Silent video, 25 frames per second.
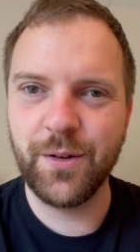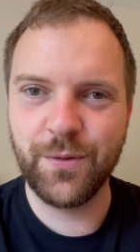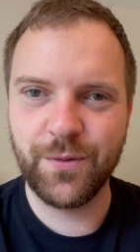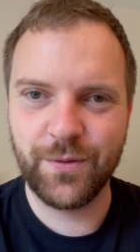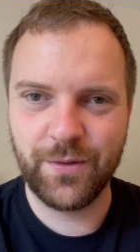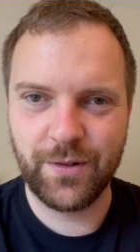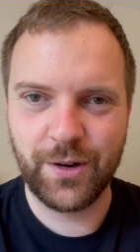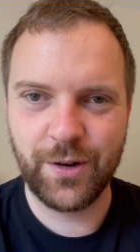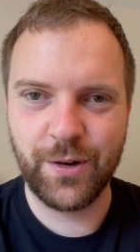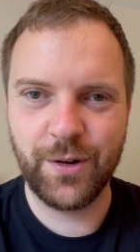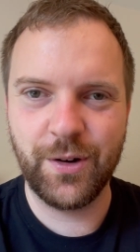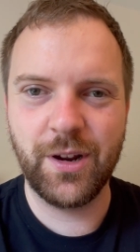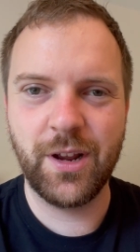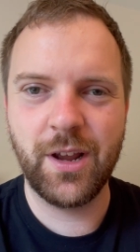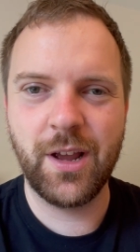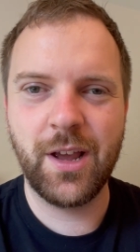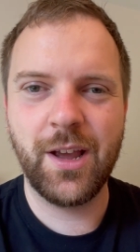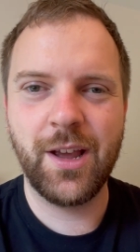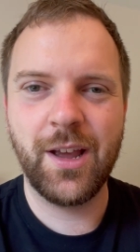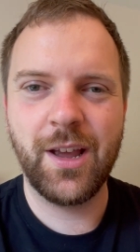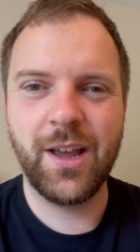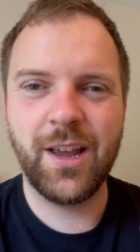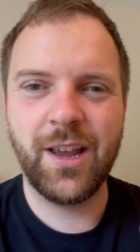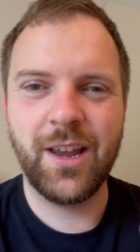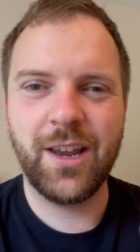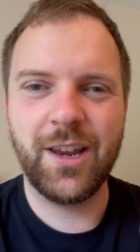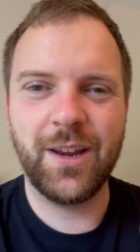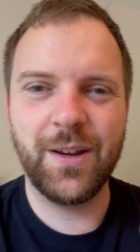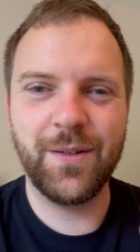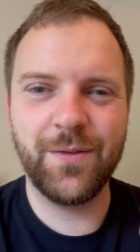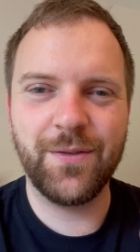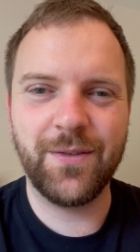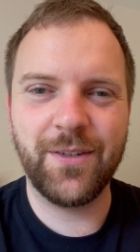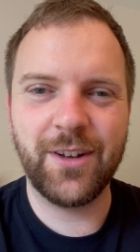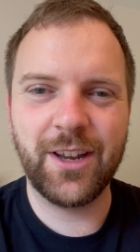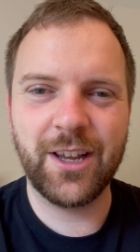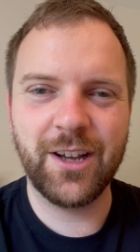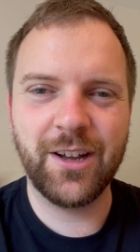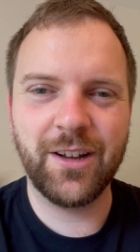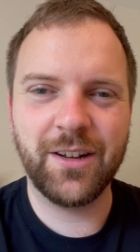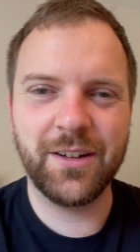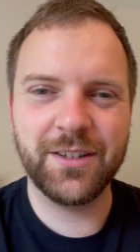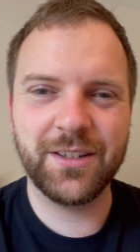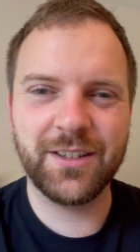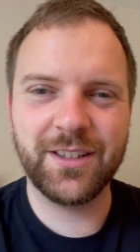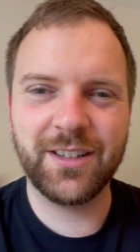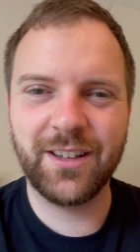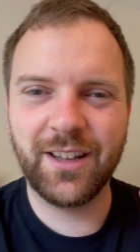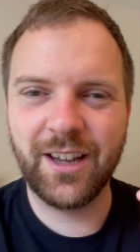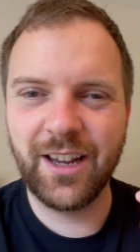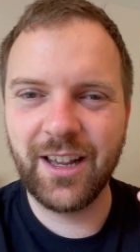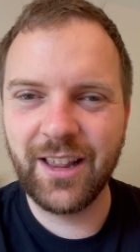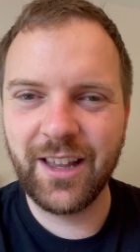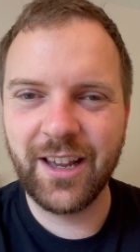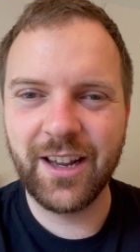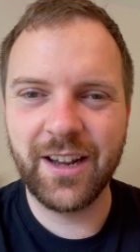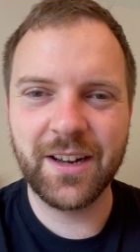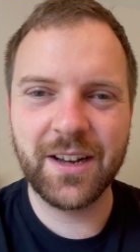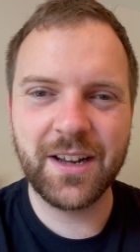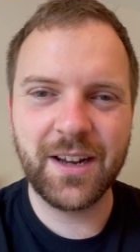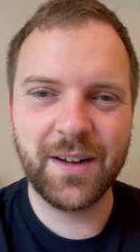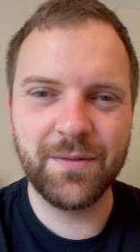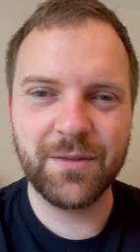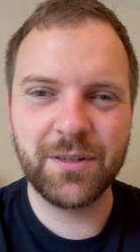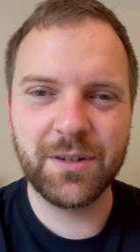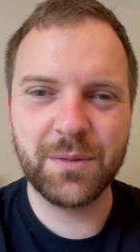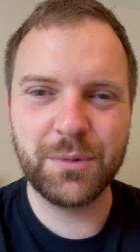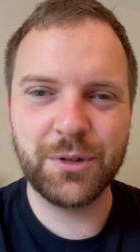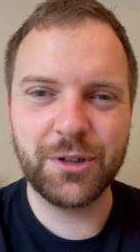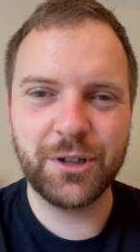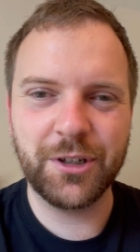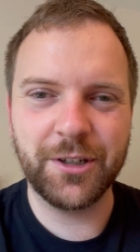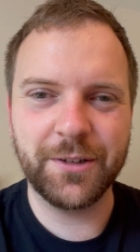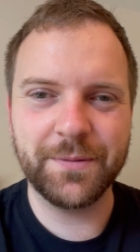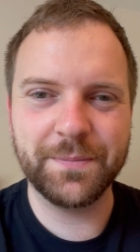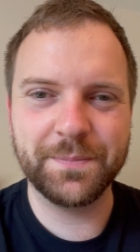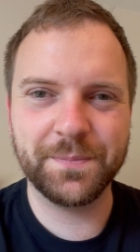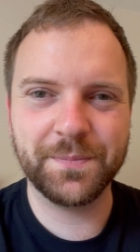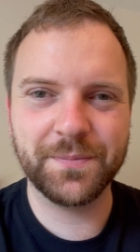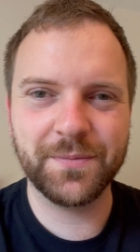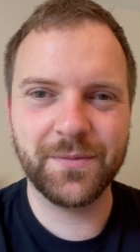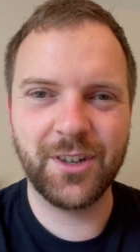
food, you feel slightly uncomfortable,